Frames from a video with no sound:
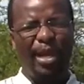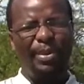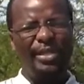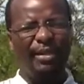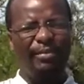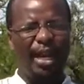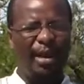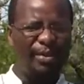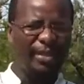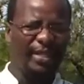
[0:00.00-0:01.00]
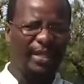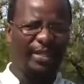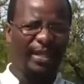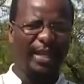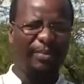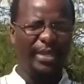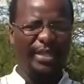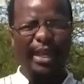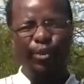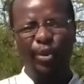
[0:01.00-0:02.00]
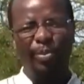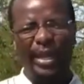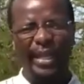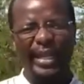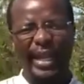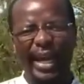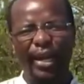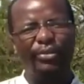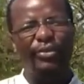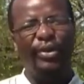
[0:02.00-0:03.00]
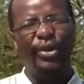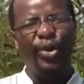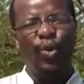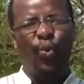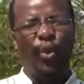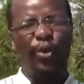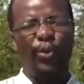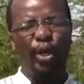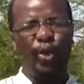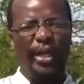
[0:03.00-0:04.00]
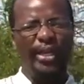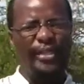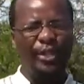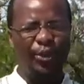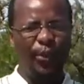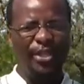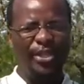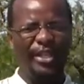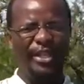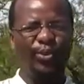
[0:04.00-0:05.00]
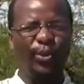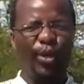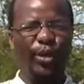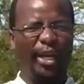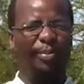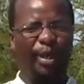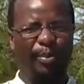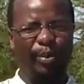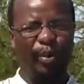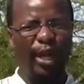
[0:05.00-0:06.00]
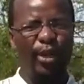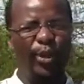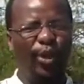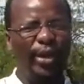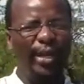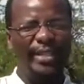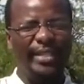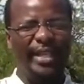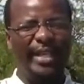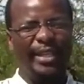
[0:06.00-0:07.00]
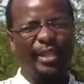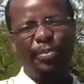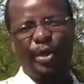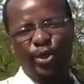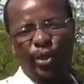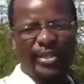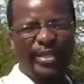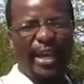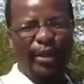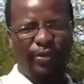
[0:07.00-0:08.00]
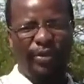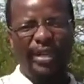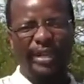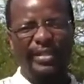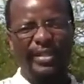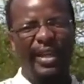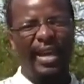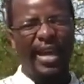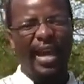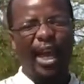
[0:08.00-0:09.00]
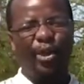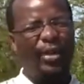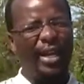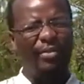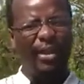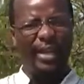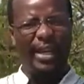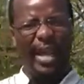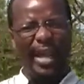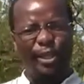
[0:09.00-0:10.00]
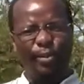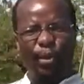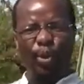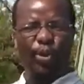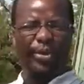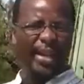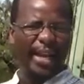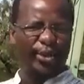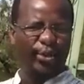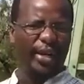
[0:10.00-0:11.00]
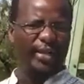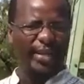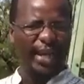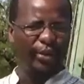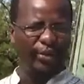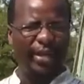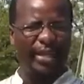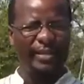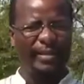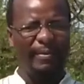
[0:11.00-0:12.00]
sometimes this is the mistake we make in life, where we look at situations and we look at people and we only see the spiritual side of things, and we never really explore the natural side of things.